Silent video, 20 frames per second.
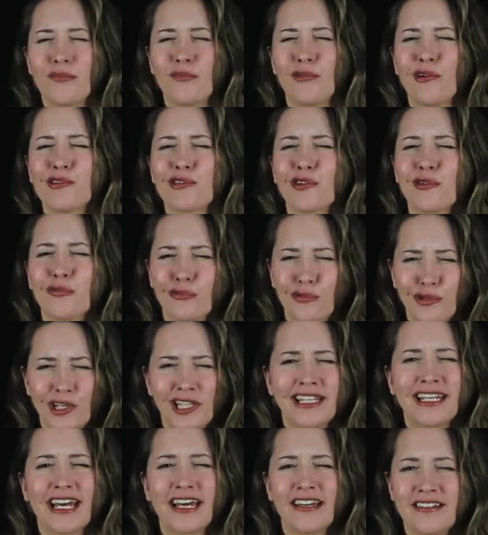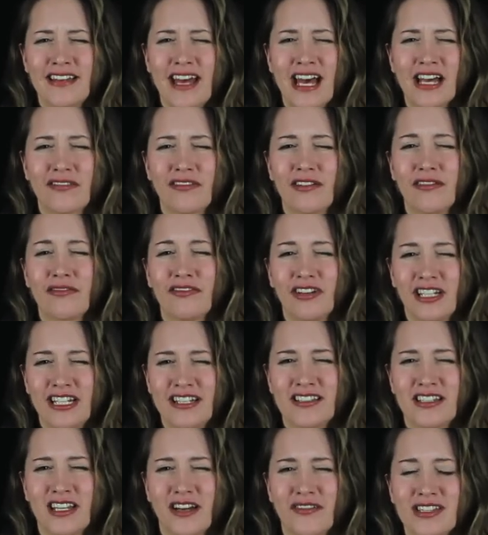Mercer really had a knack for the funny
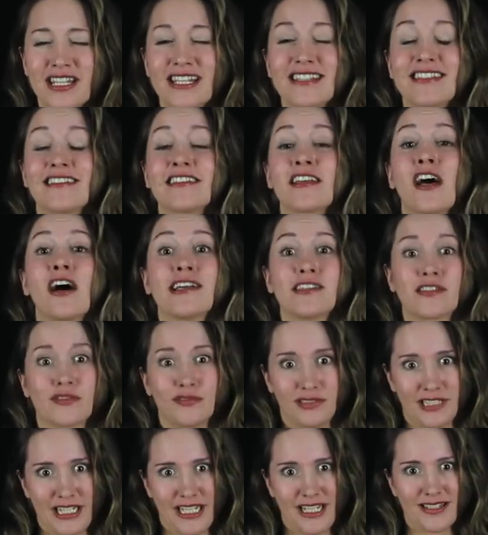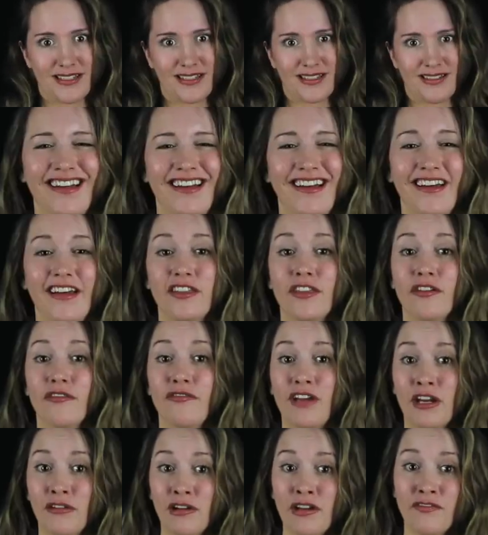stuff since his high school days. The
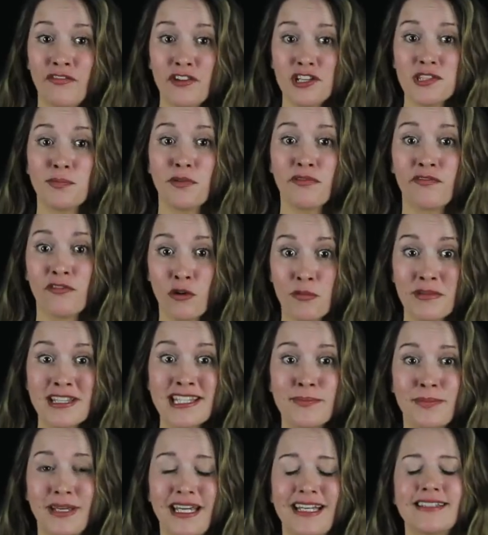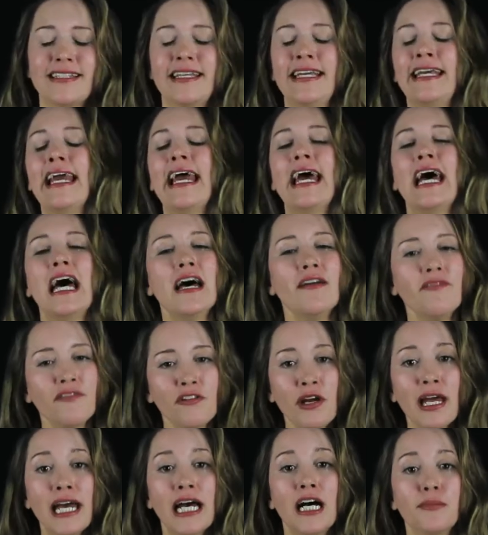very first performance piece he
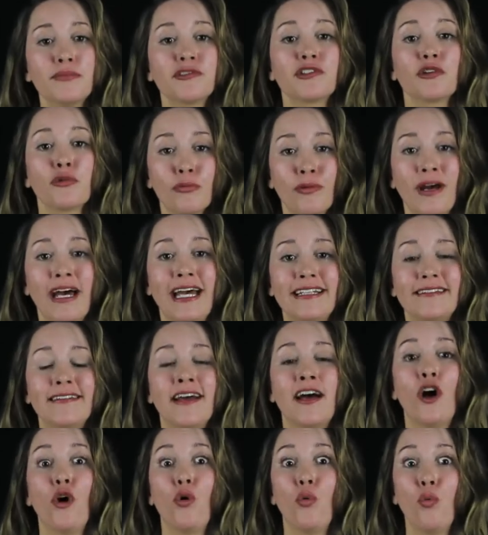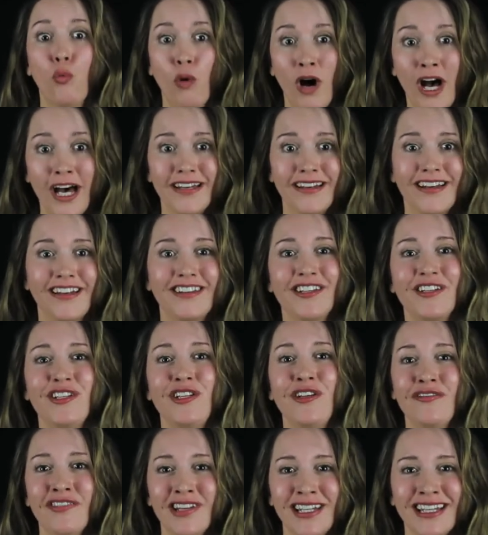ever helped to write won the
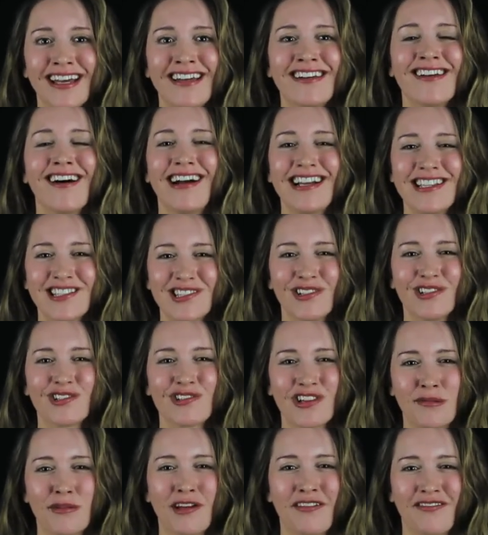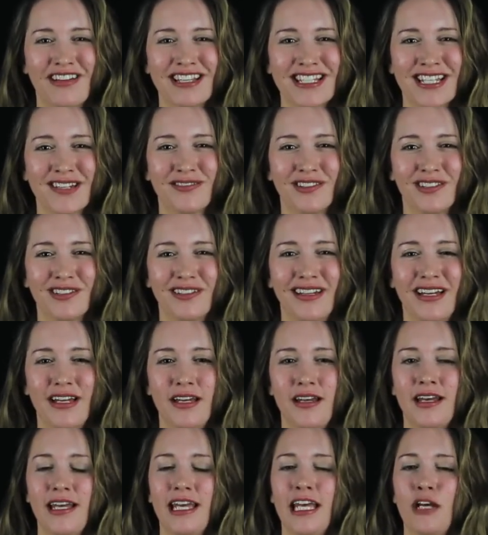Newfoundland High School Drama Festival.
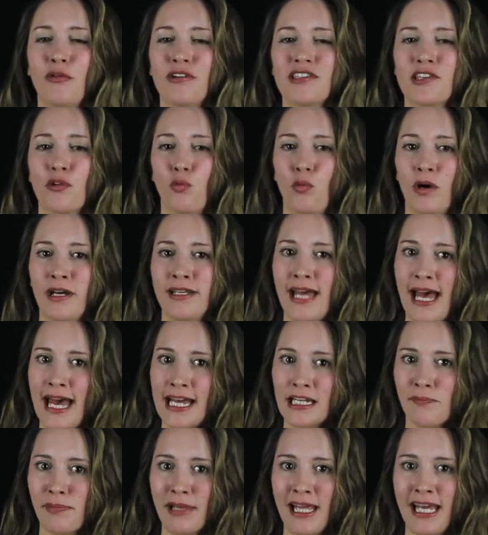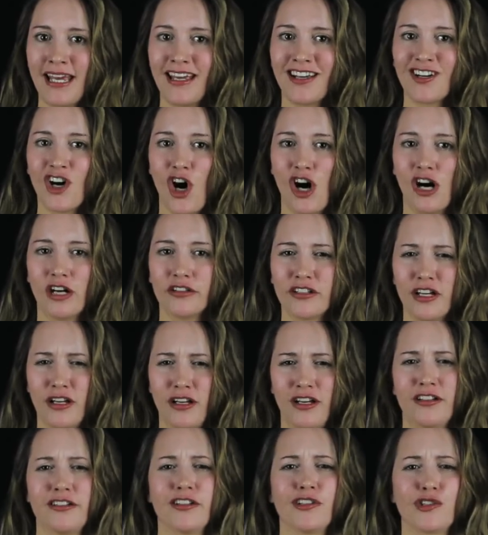It was a one-act play called
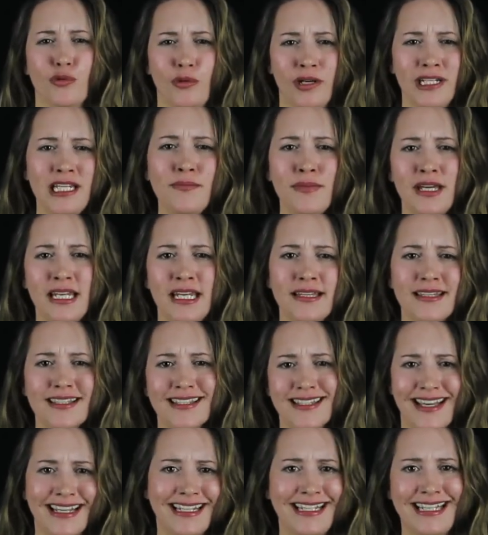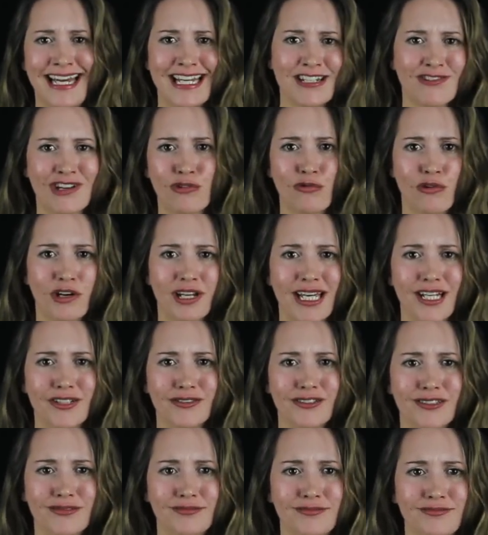The twenty minute Psychiatric
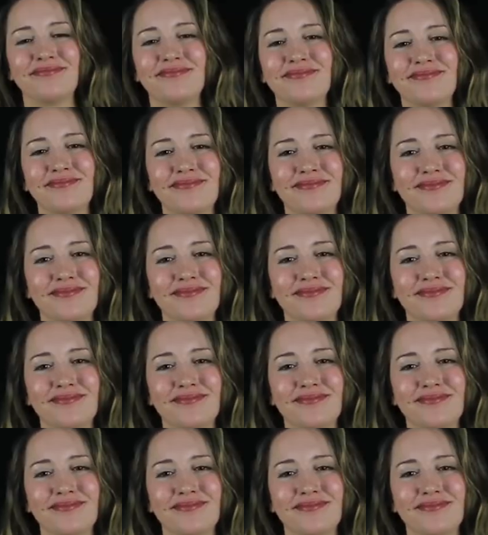Workout. Rick